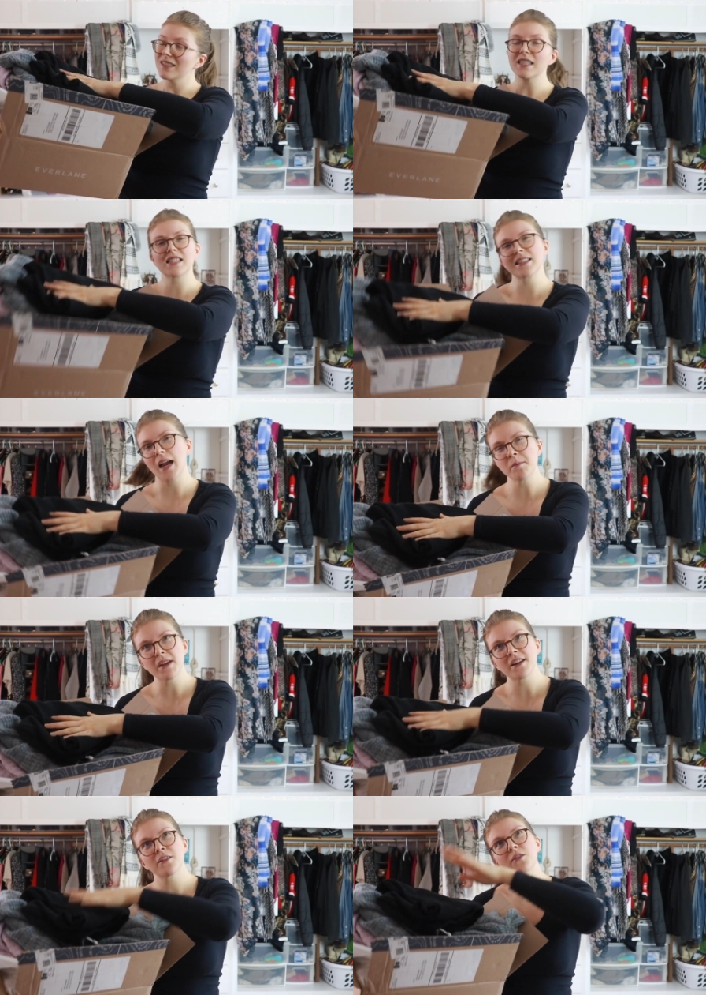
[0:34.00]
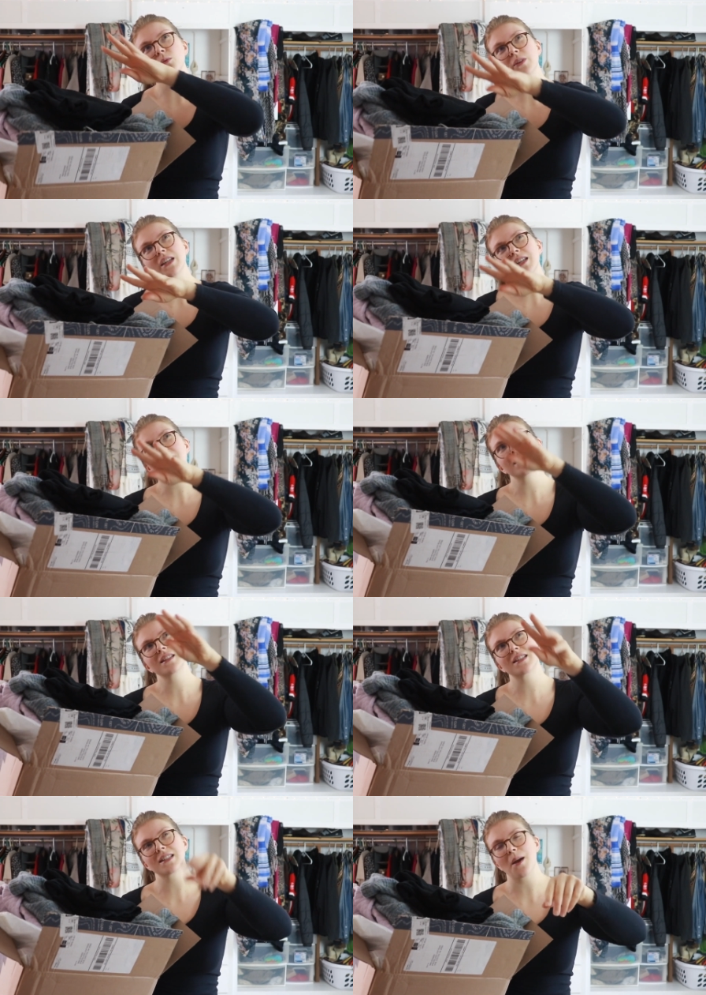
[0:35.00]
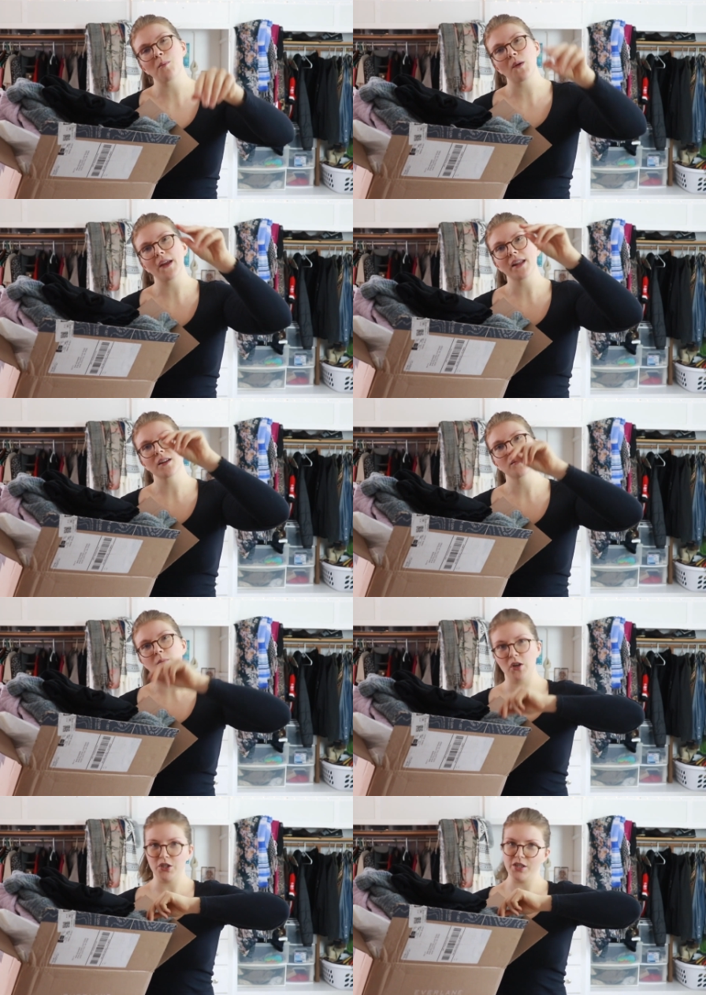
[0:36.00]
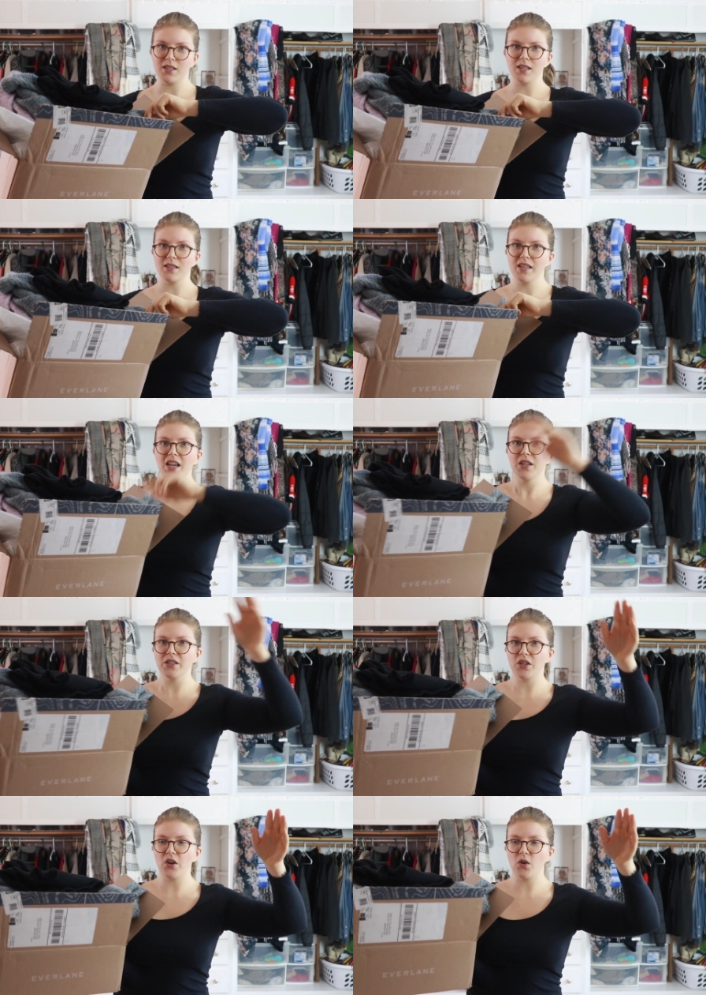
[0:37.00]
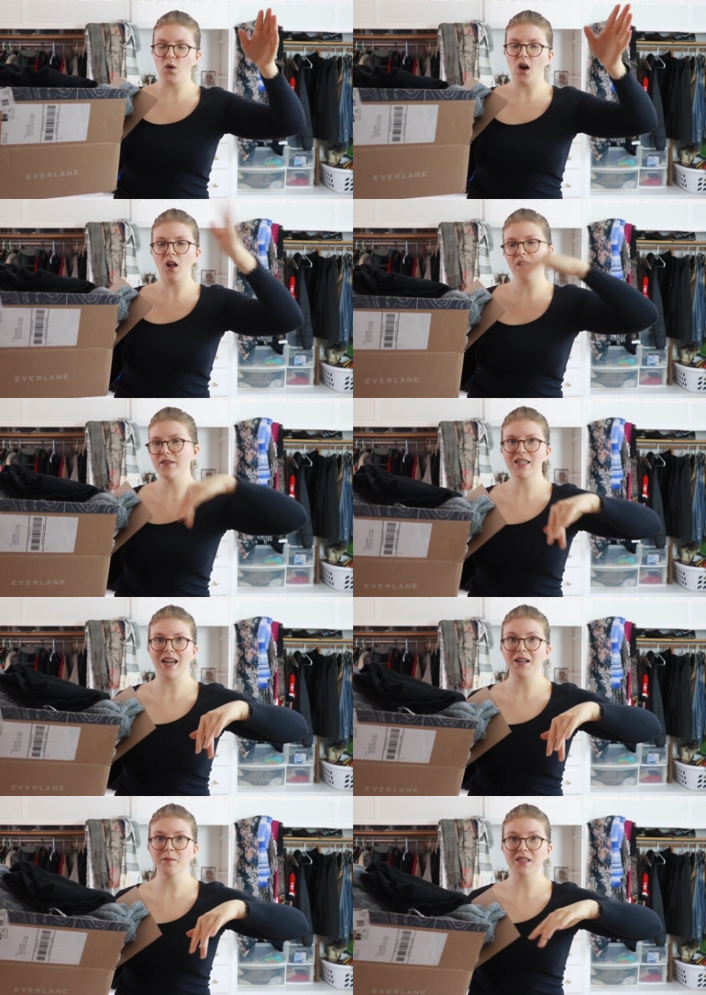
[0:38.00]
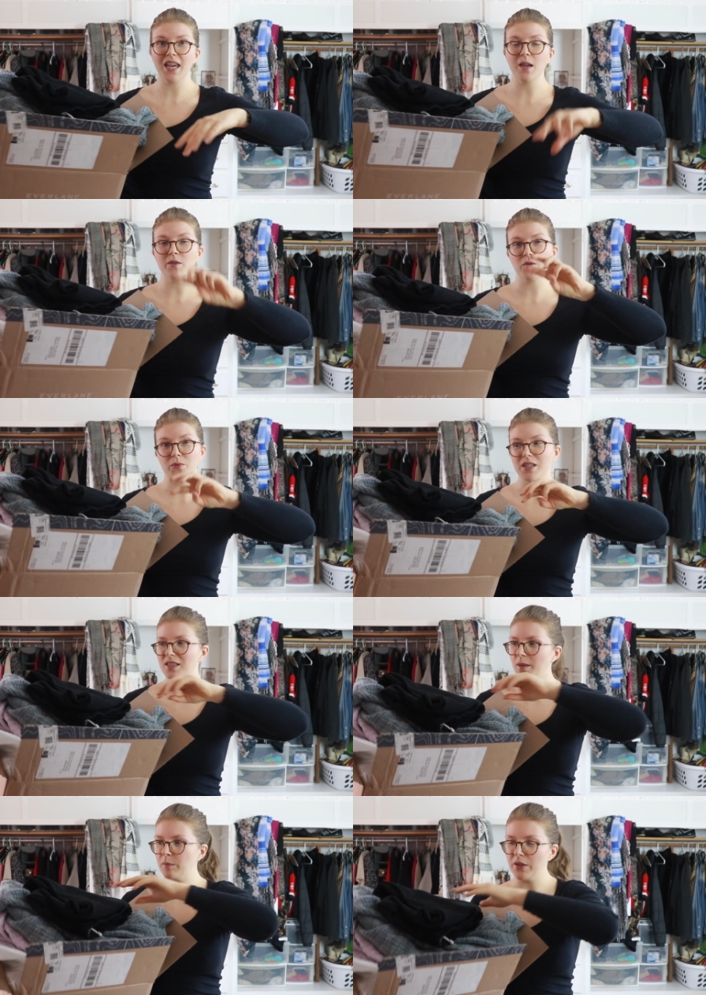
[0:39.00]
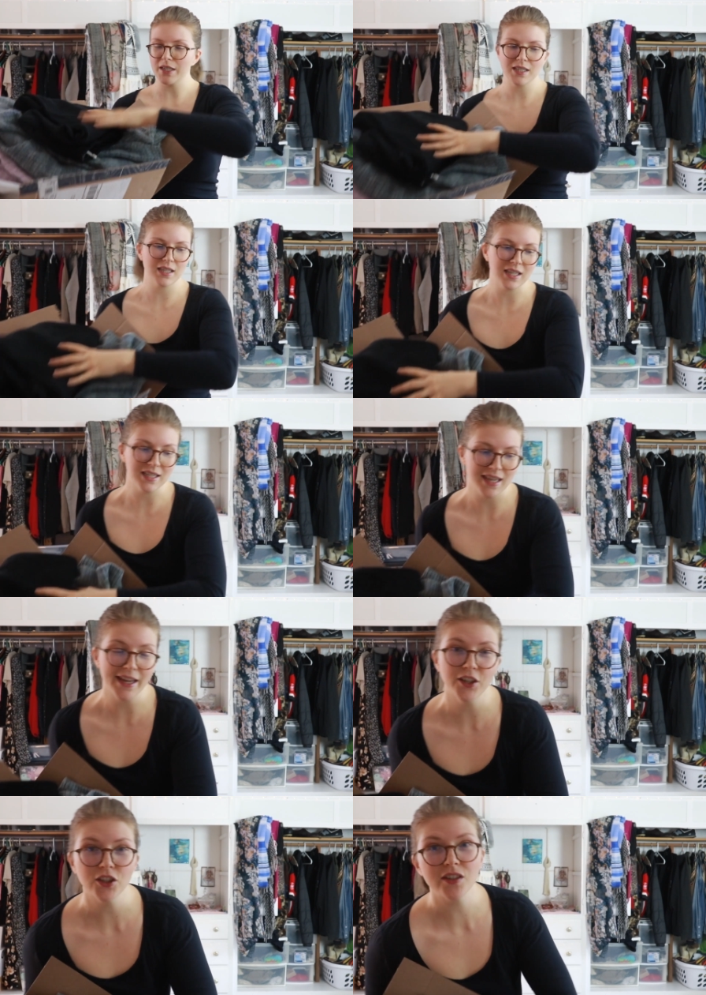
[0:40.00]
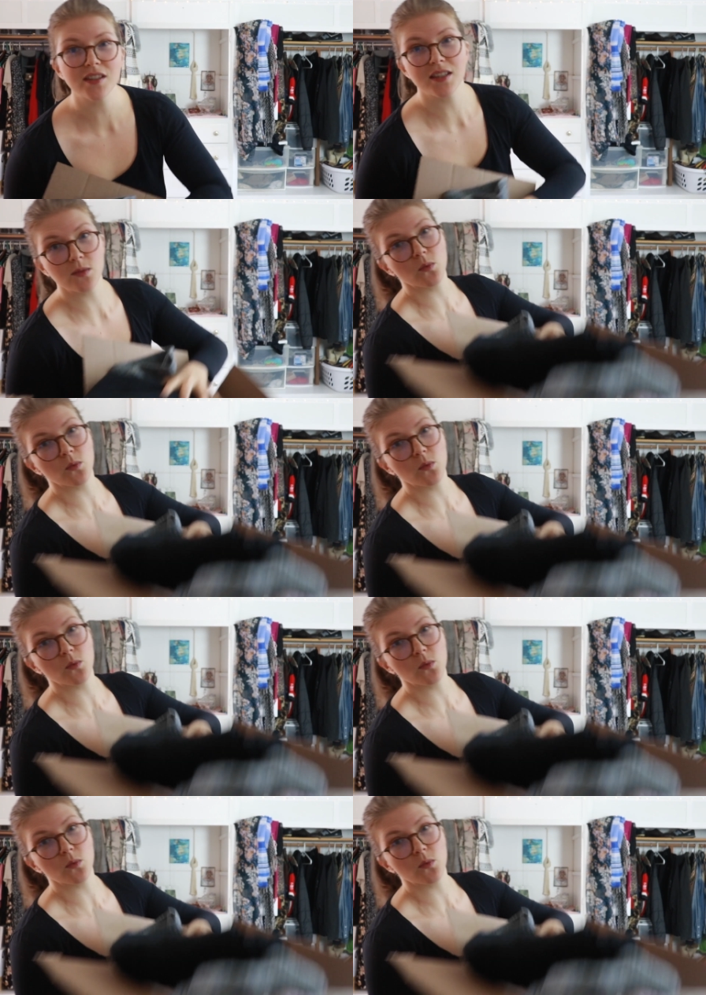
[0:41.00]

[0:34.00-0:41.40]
Let's see, I made 3 separate purchases. So all of these items came in 3 separate containers. This